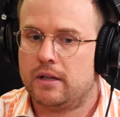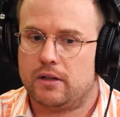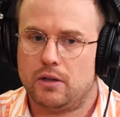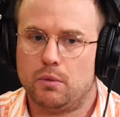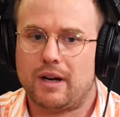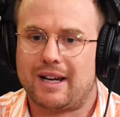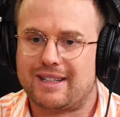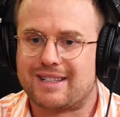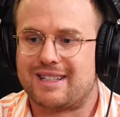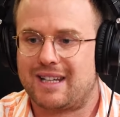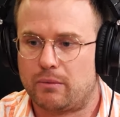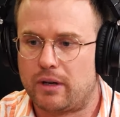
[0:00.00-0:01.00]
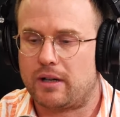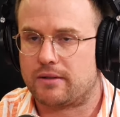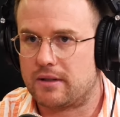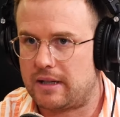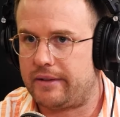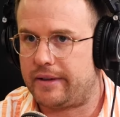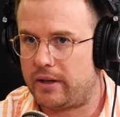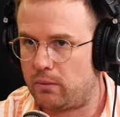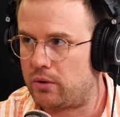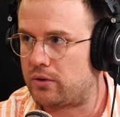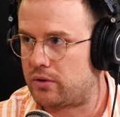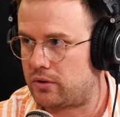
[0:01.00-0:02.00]
You wouldn't understand what else is out there
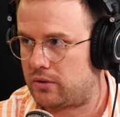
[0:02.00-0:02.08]
and what